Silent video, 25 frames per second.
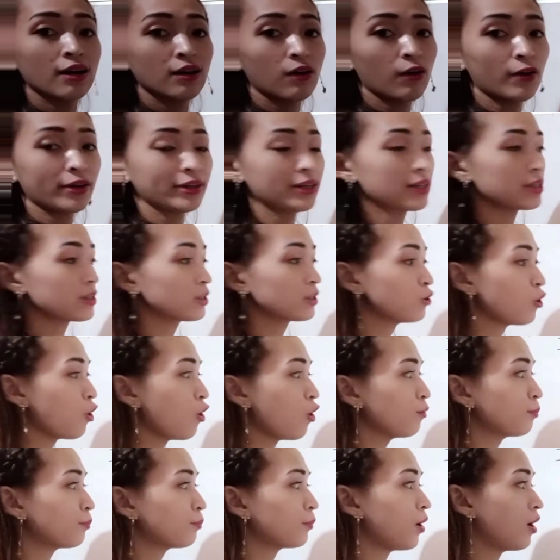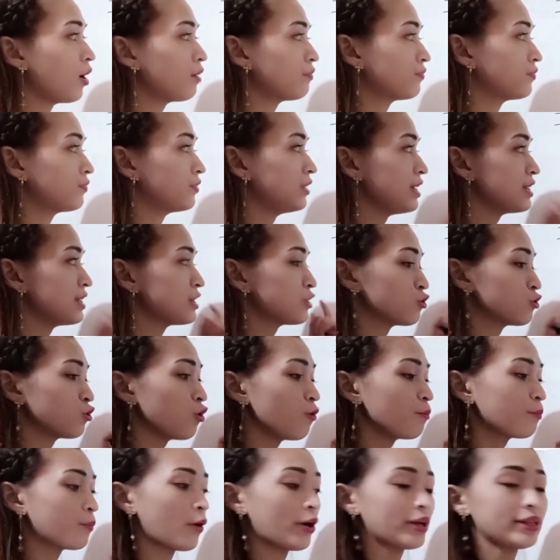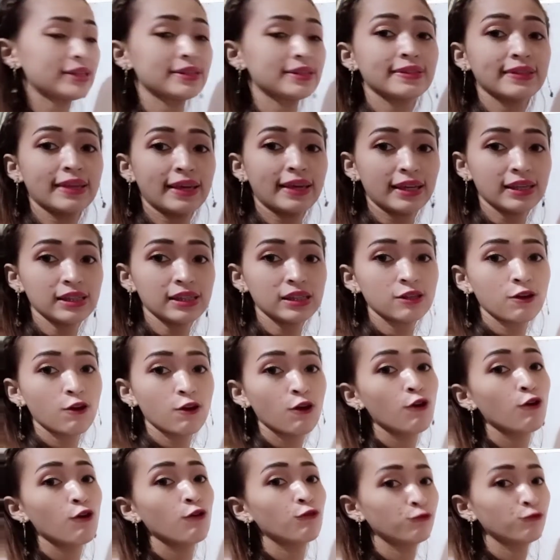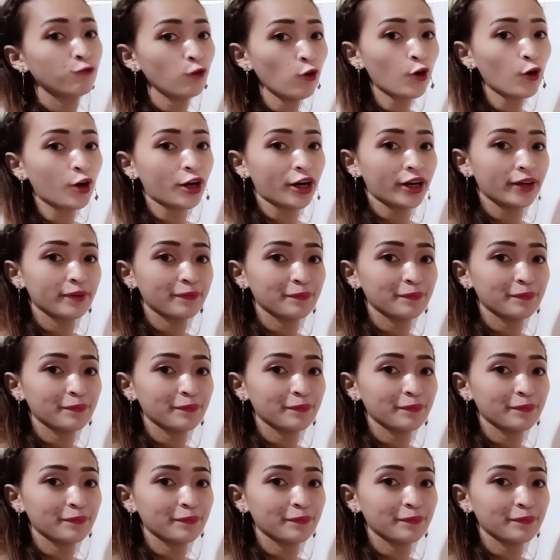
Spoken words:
or the slope of these two points, is 4.